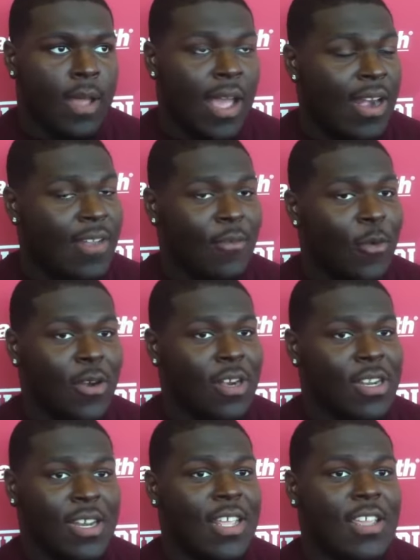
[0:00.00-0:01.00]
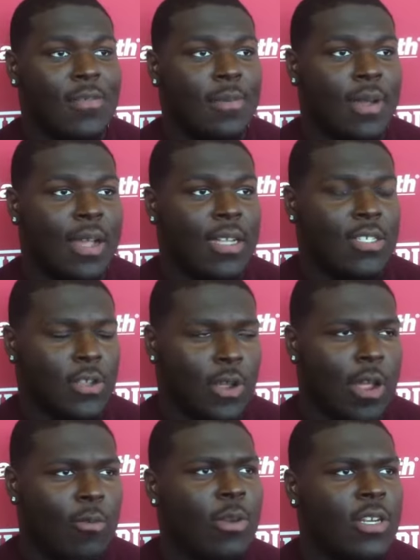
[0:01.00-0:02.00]
I never wanted to leave, but
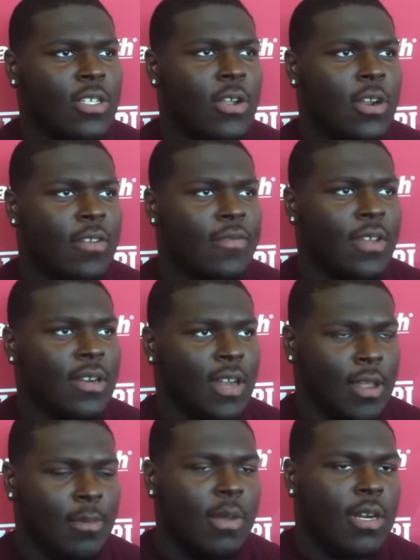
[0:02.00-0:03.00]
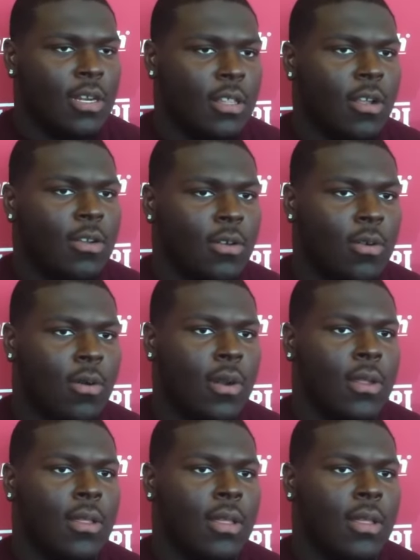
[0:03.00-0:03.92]
I really started to feel it like in the middle of the third quarter,